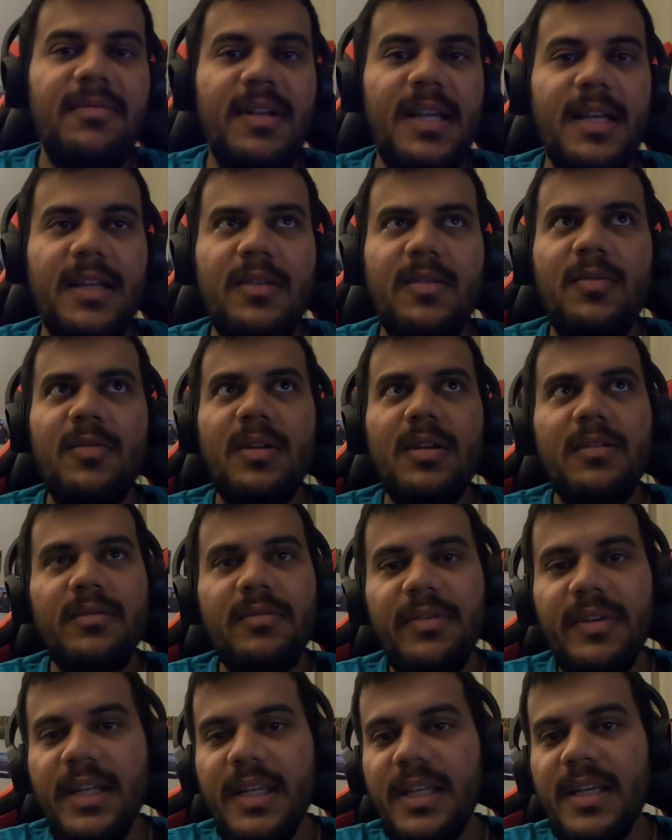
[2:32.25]
like two or
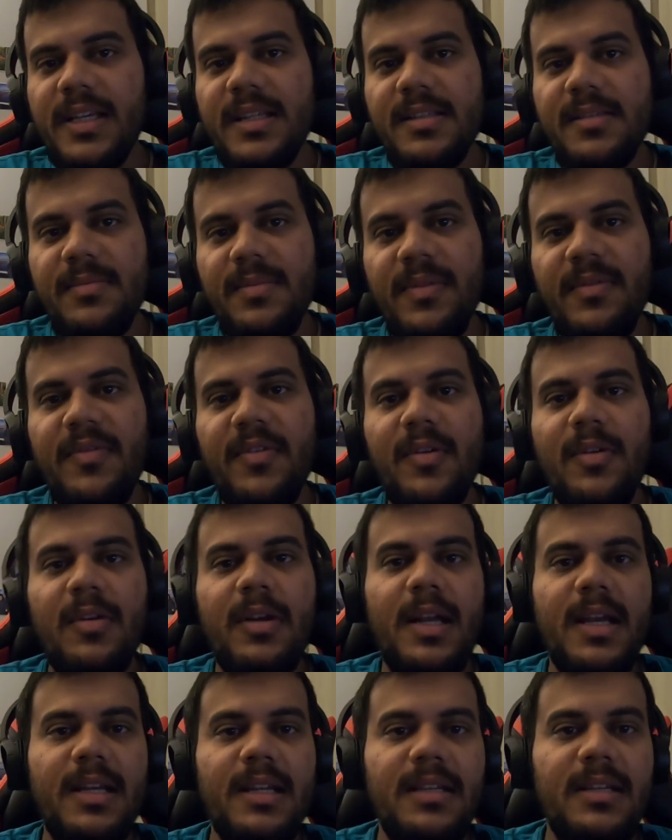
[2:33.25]
three days before
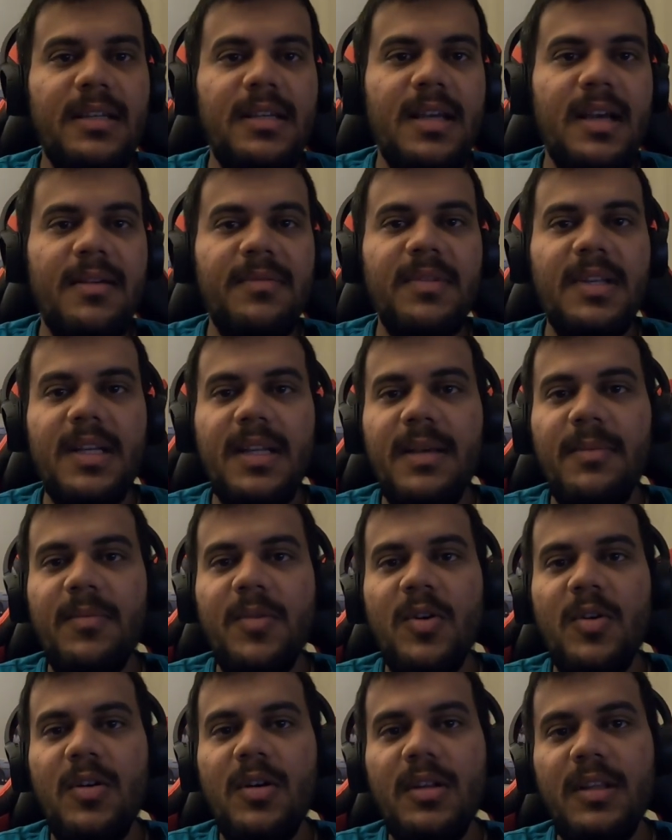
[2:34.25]
I have the
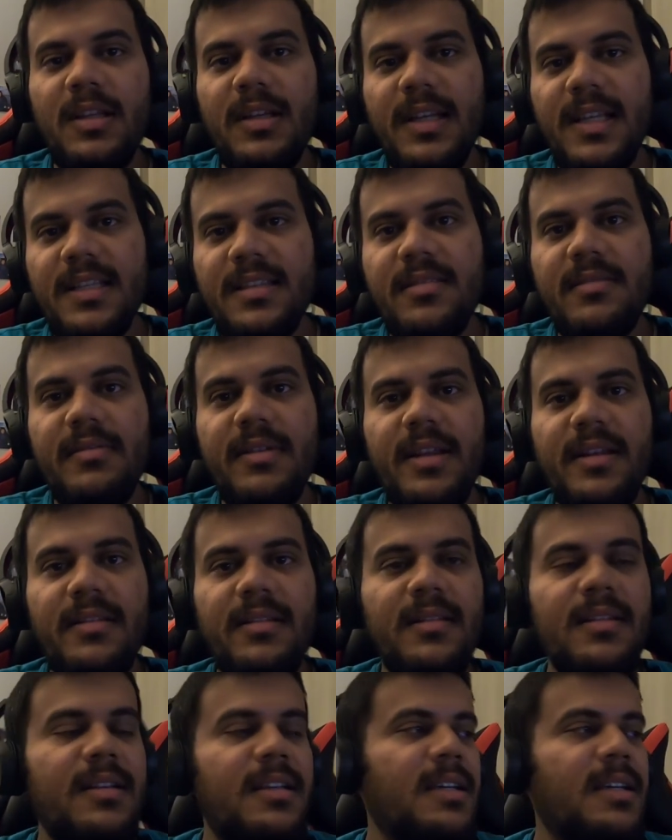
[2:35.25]
demo or the test run.